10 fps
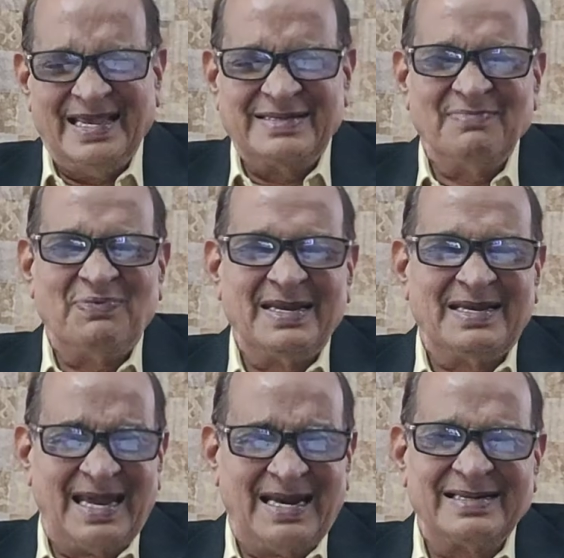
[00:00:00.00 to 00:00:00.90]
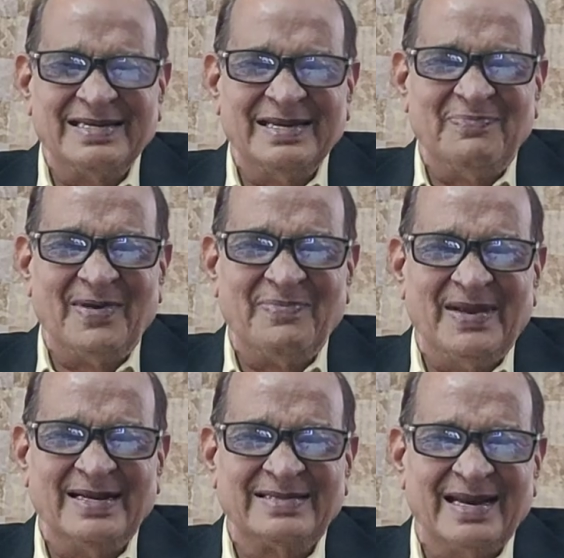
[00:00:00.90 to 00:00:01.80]
They simply collect the
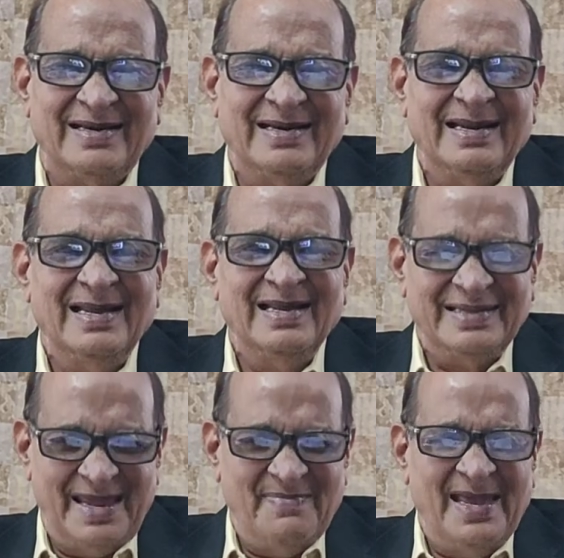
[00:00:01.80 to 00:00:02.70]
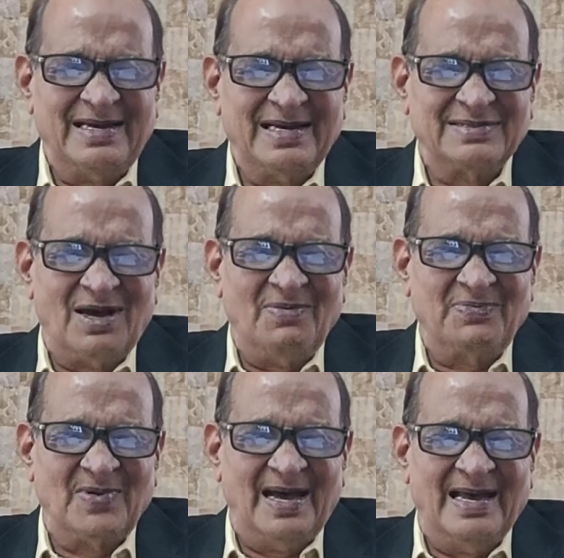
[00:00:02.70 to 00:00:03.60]
information, they make a
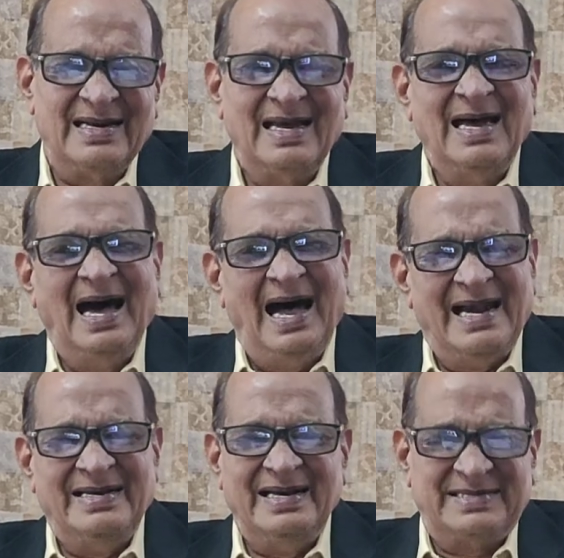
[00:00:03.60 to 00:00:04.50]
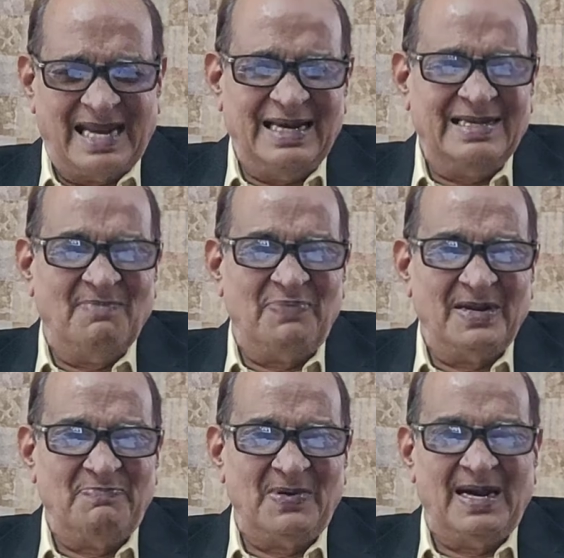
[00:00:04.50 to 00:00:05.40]
software, and they tell the
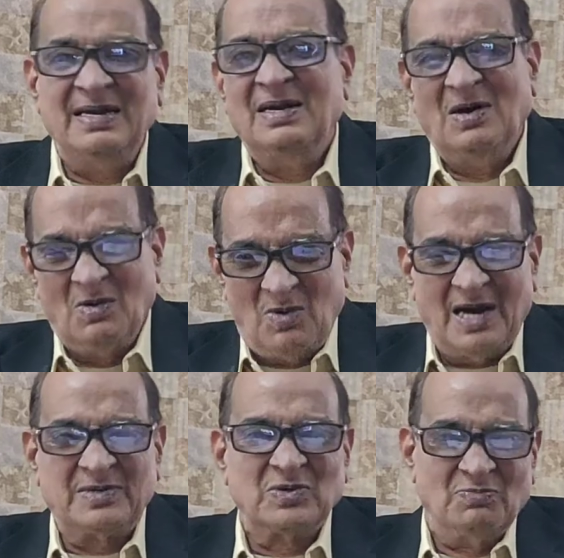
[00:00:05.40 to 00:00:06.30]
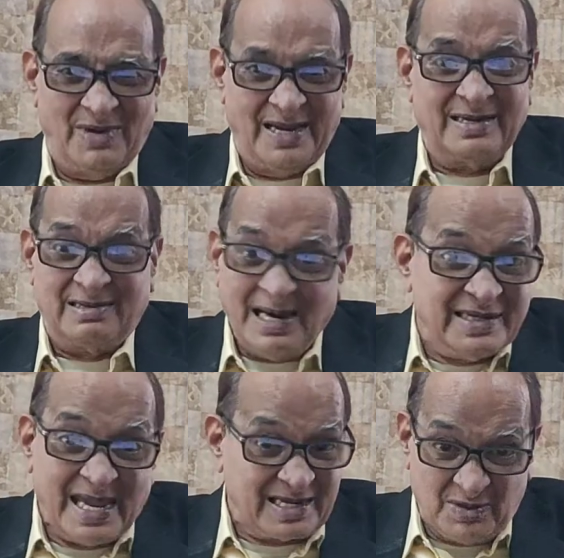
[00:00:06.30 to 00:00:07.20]
people what to make
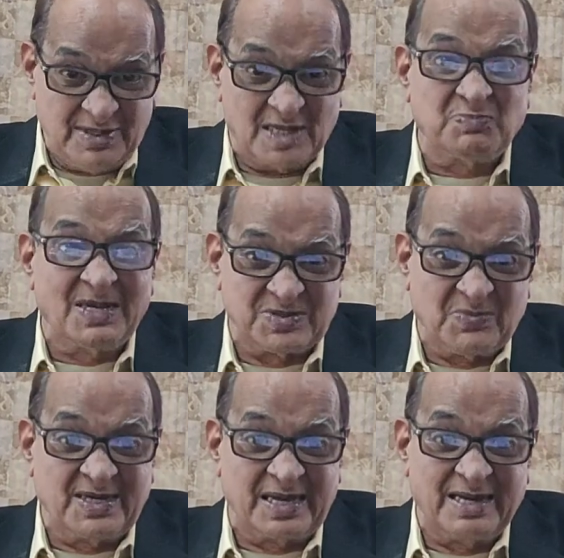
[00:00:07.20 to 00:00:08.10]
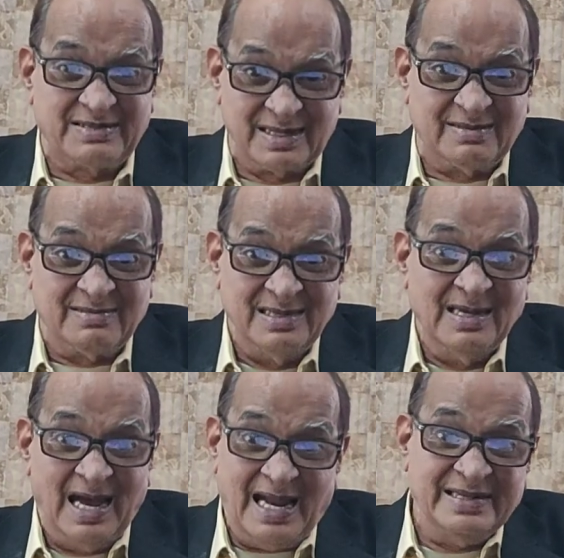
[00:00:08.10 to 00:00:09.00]
and they give the specification
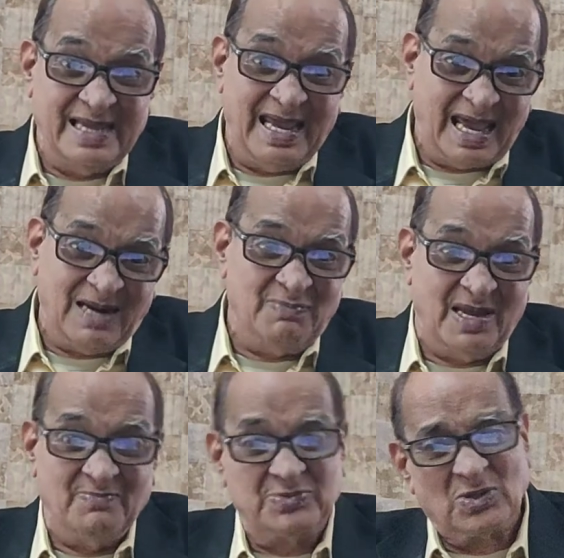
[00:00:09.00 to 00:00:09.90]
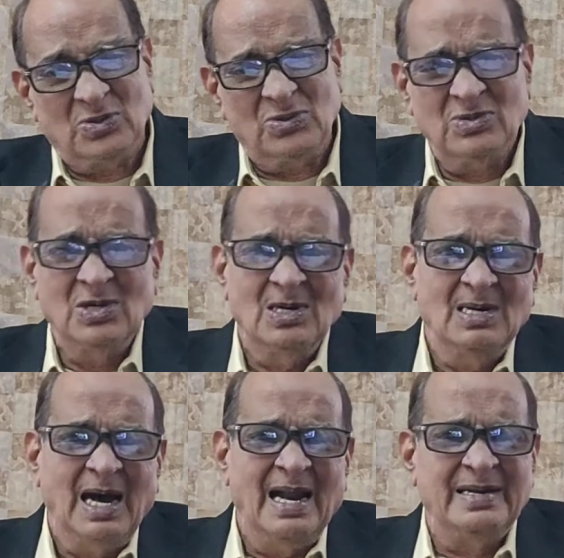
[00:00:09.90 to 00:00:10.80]
and they help them to.
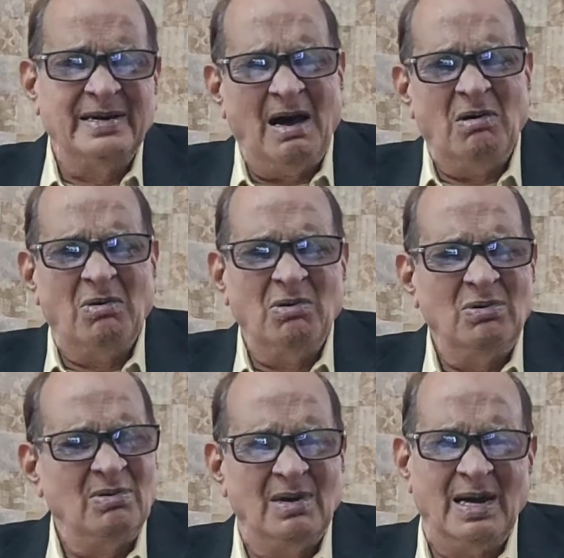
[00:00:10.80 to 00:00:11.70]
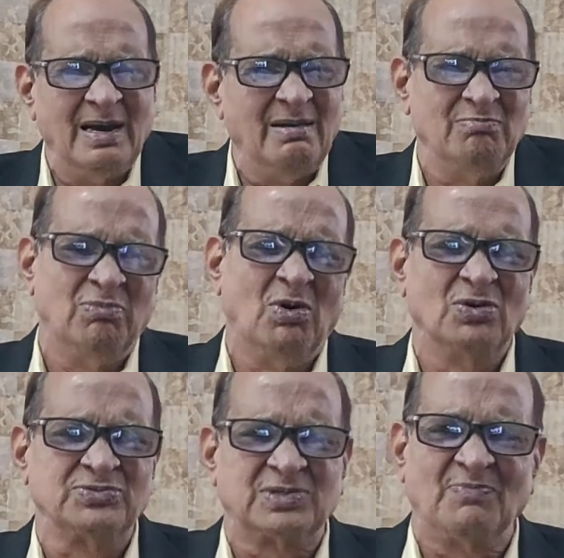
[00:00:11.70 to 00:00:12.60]
And now uh,
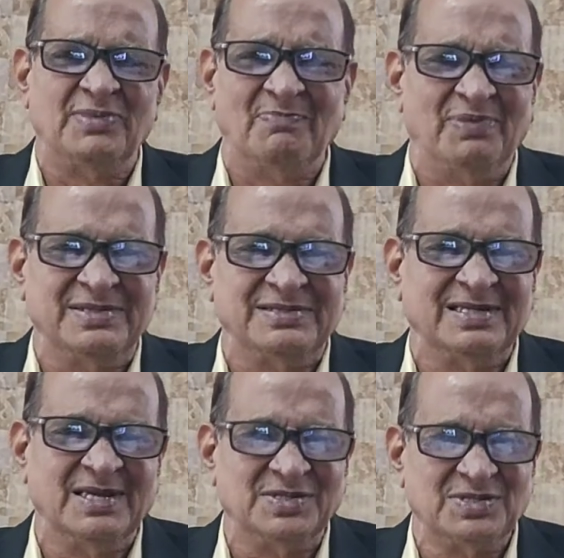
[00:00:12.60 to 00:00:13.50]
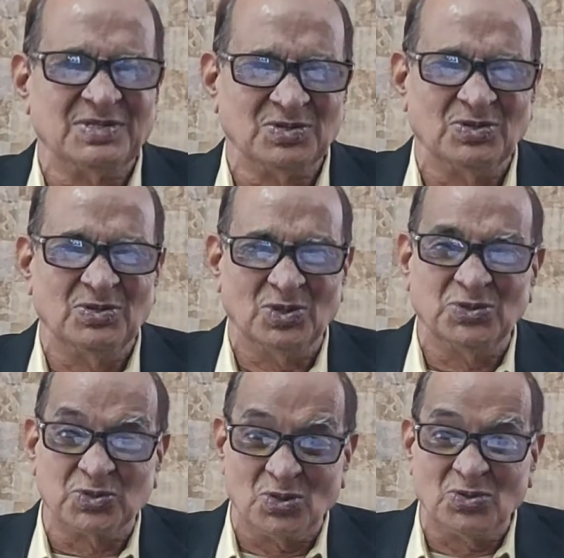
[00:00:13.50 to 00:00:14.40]
most of the business you
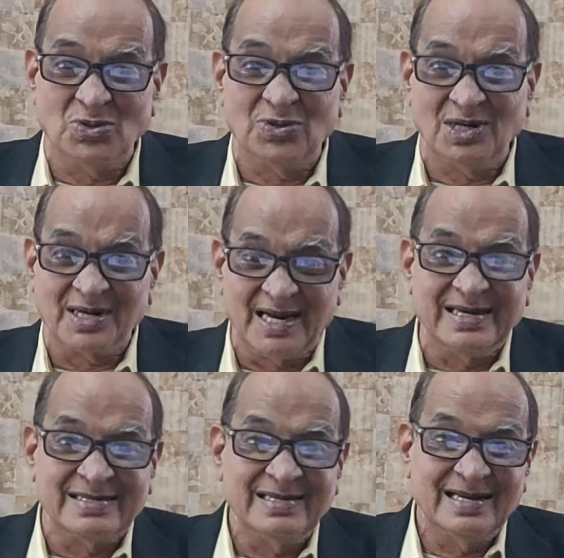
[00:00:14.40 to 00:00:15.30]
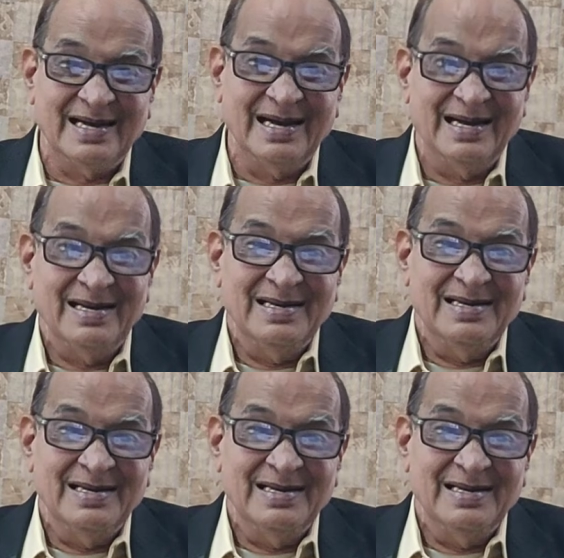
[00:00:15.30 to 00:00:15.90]
do through Google, right? Huh?